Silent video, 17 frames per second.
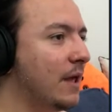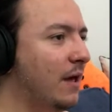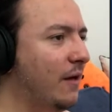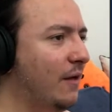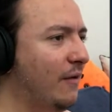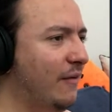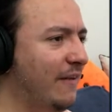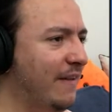
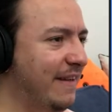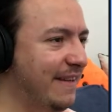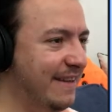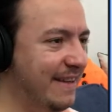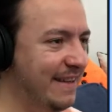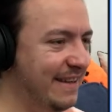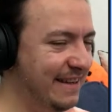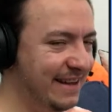
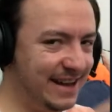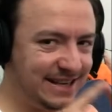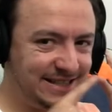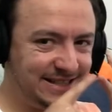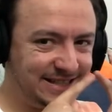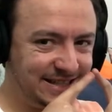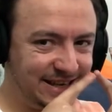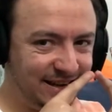
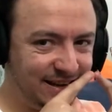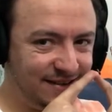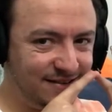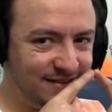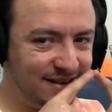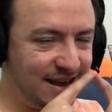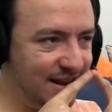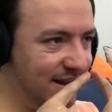I
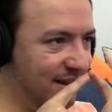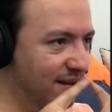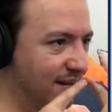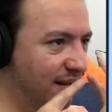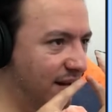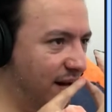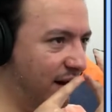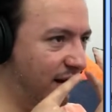said it.
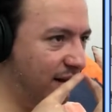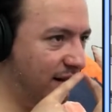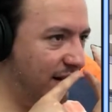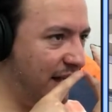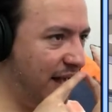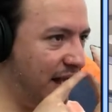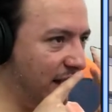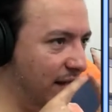Oh,
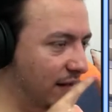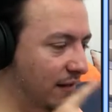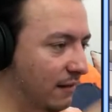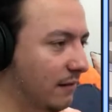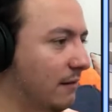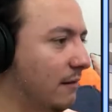heck.